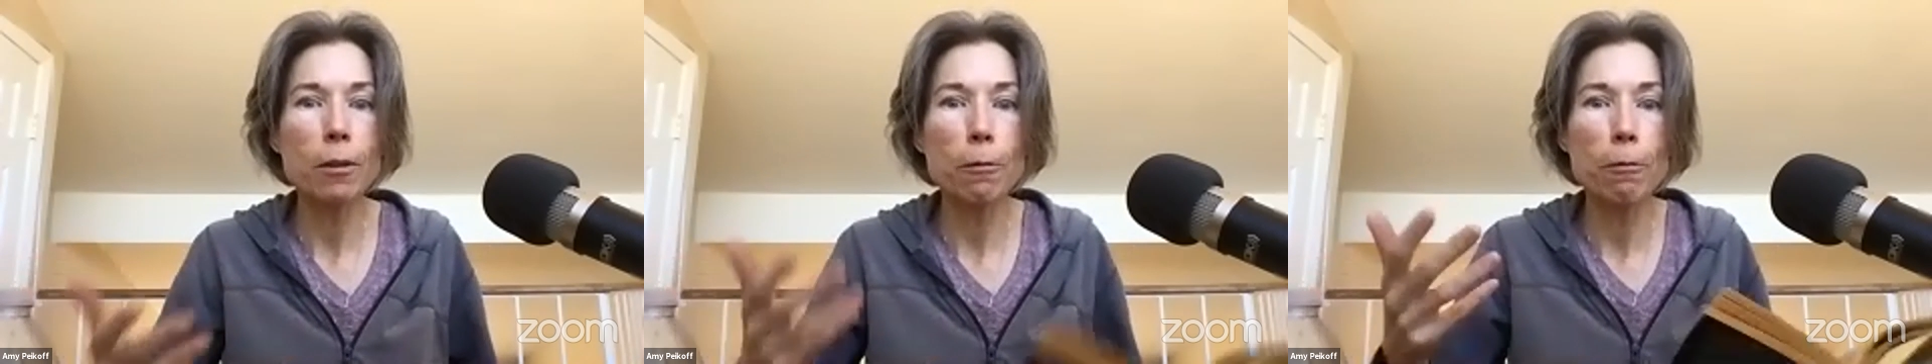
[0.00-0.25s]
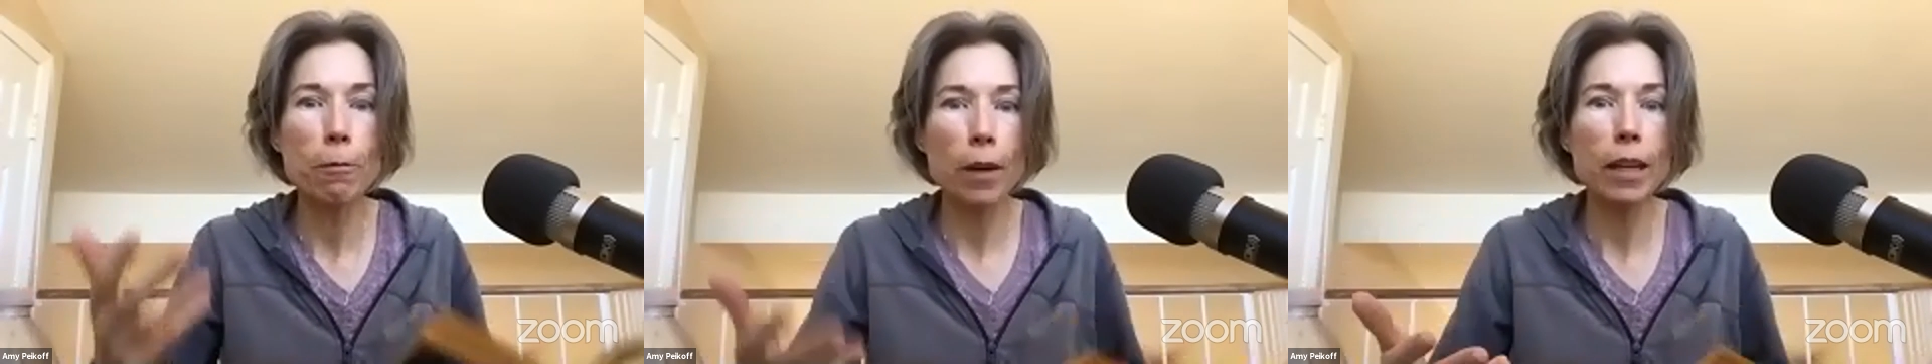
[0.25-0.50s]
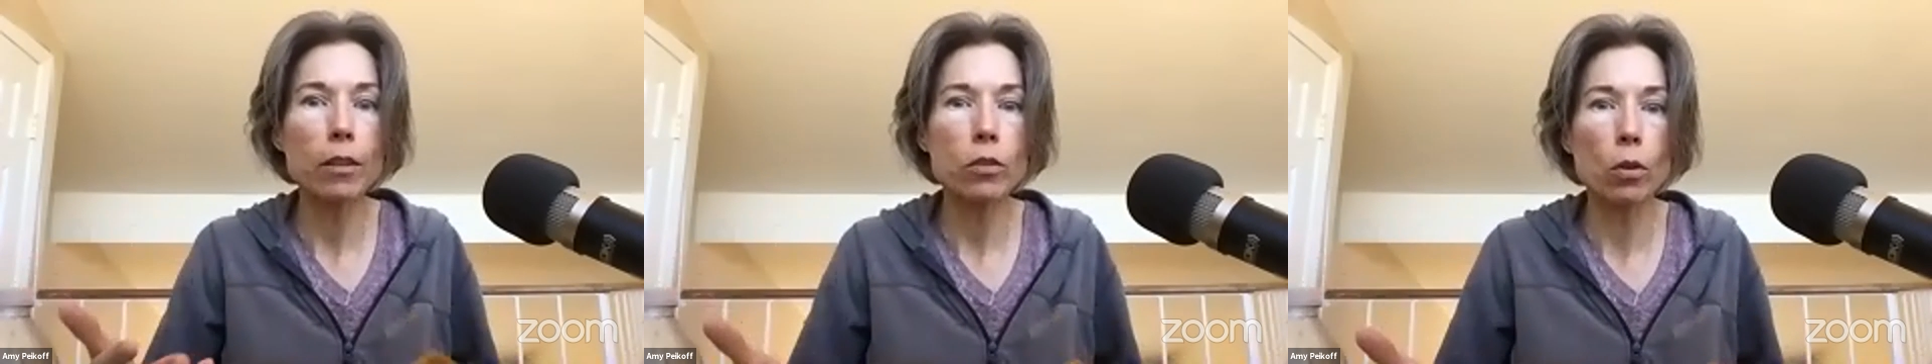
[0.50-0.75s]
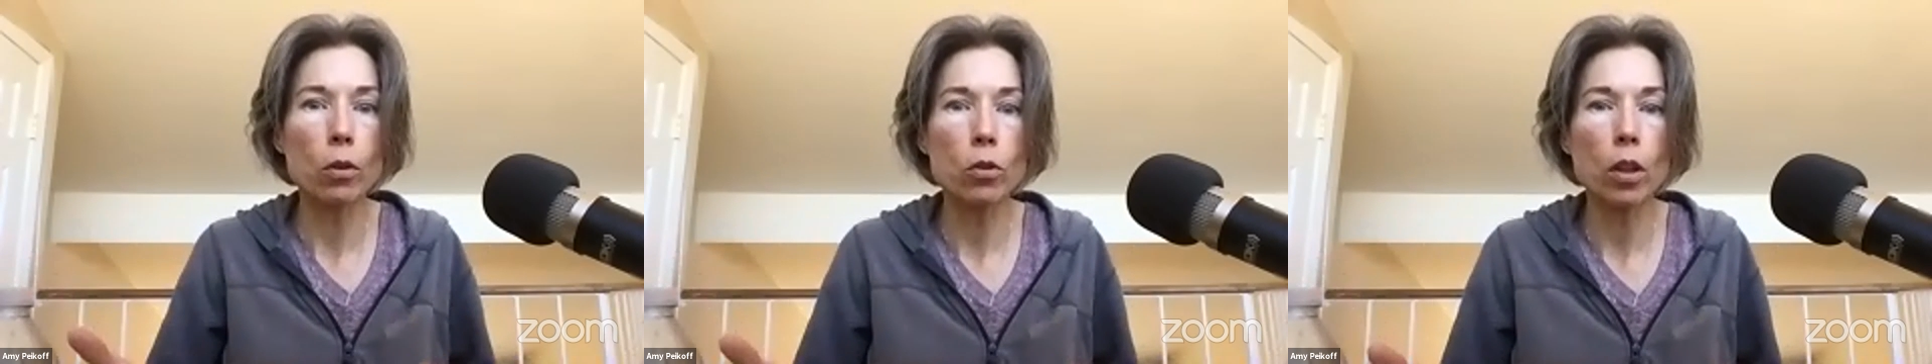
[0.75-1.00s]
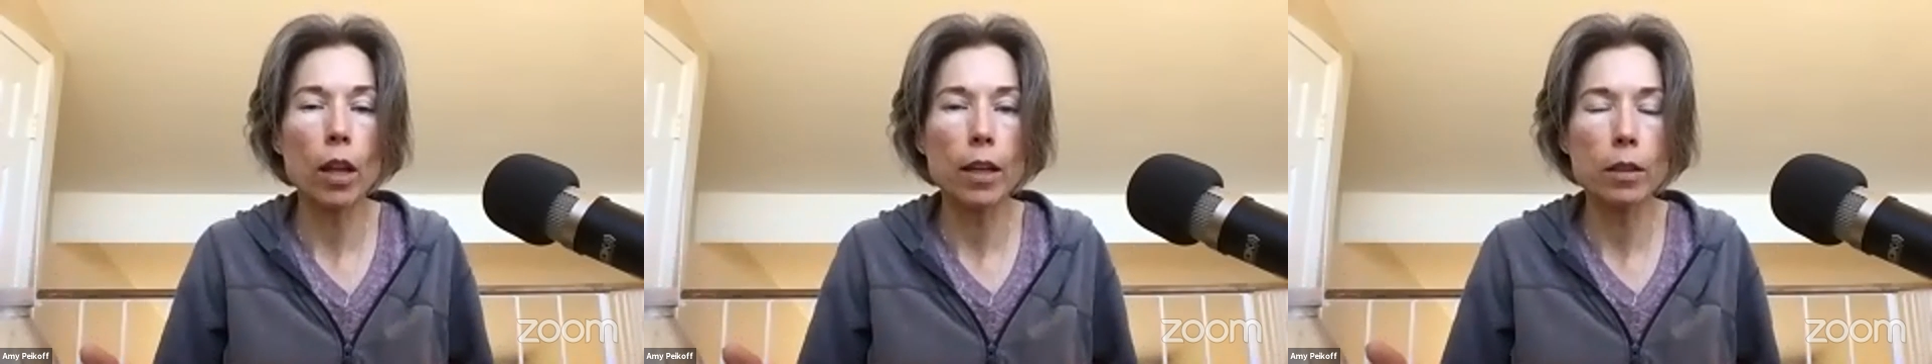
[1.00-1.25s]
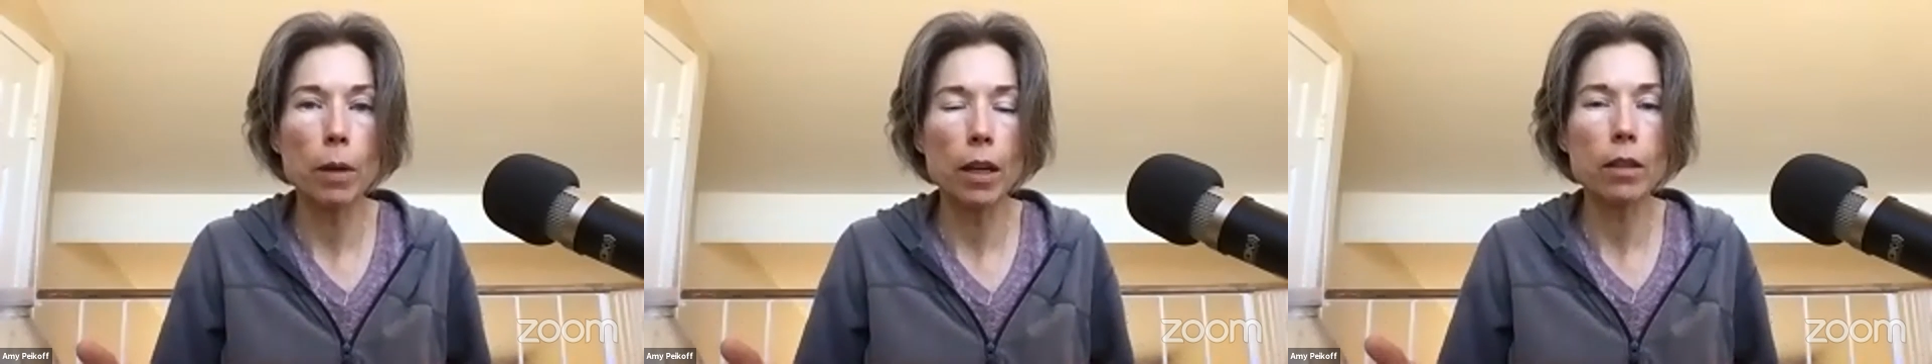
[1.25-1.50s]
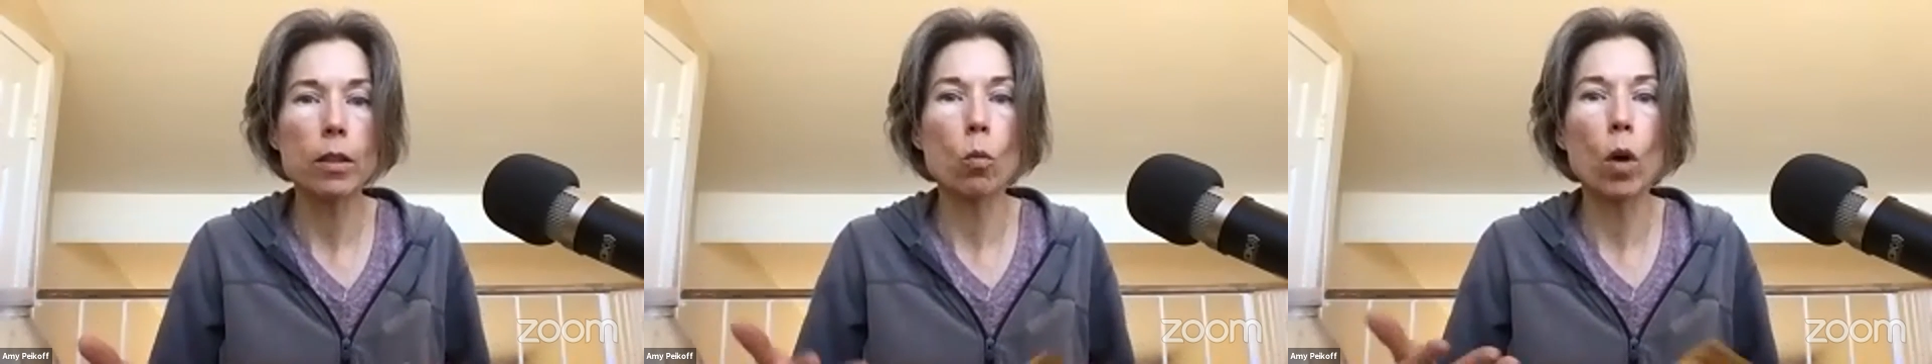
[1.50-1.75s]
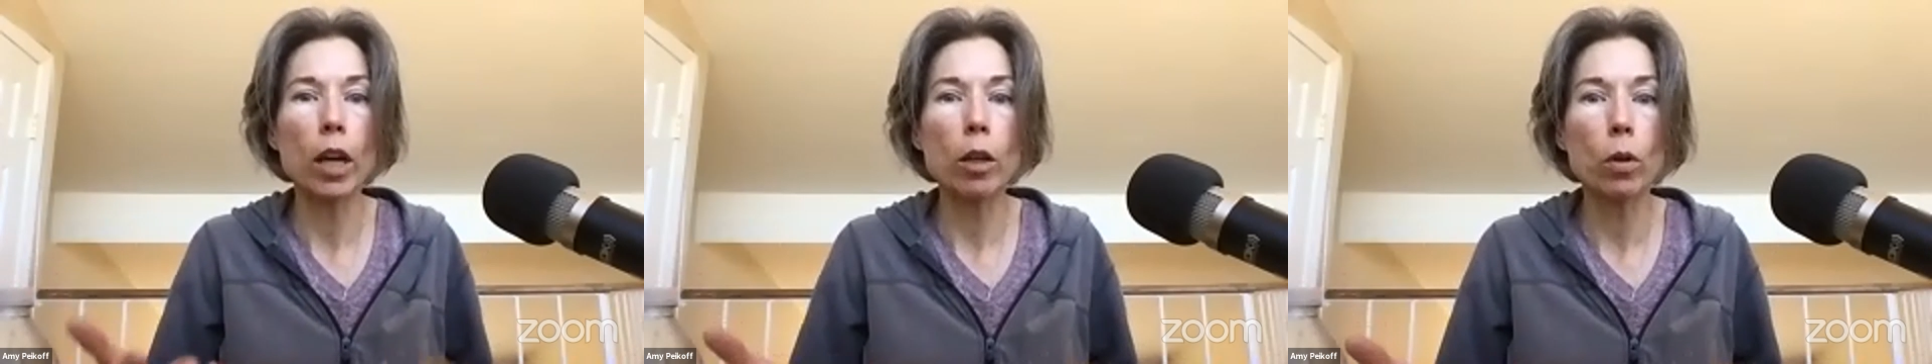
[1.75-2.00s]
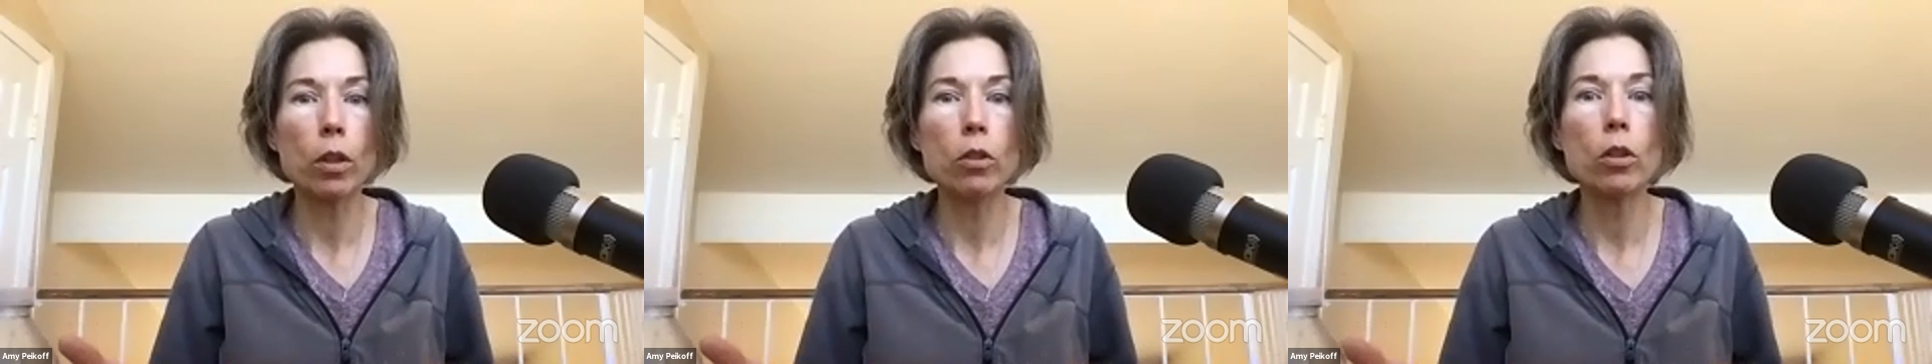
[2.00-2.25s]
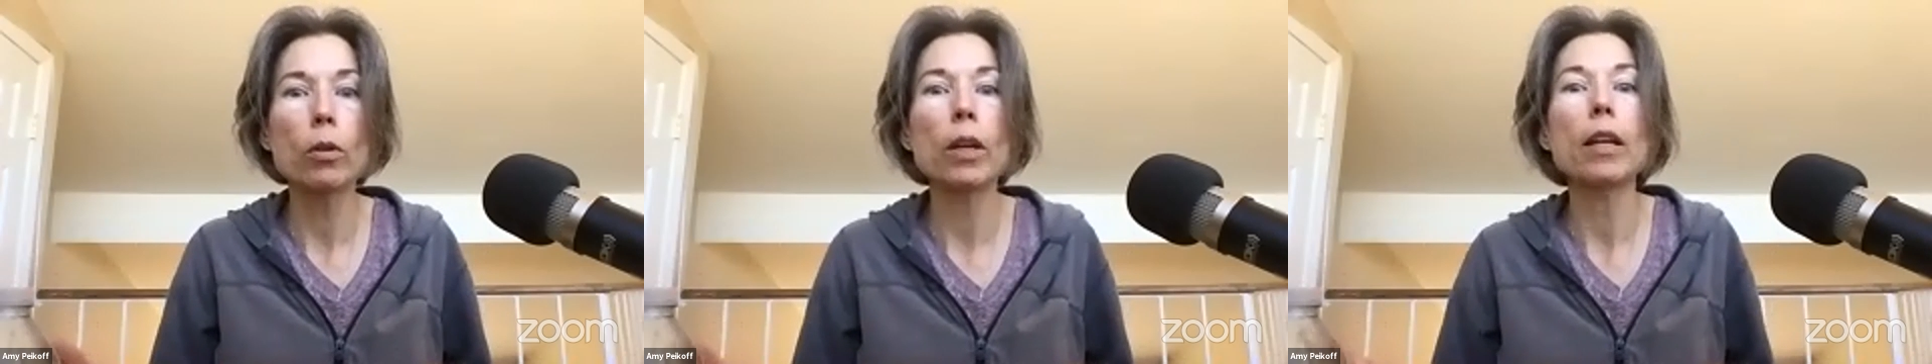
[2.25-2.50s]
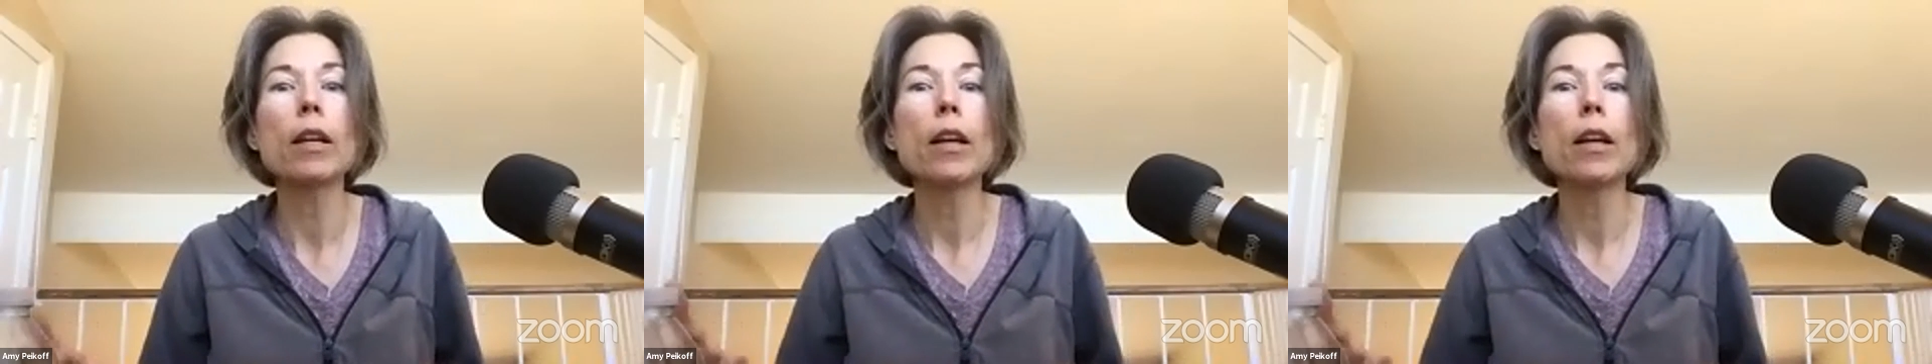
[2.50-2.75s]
fight socialized medicine. Why do you want to do it?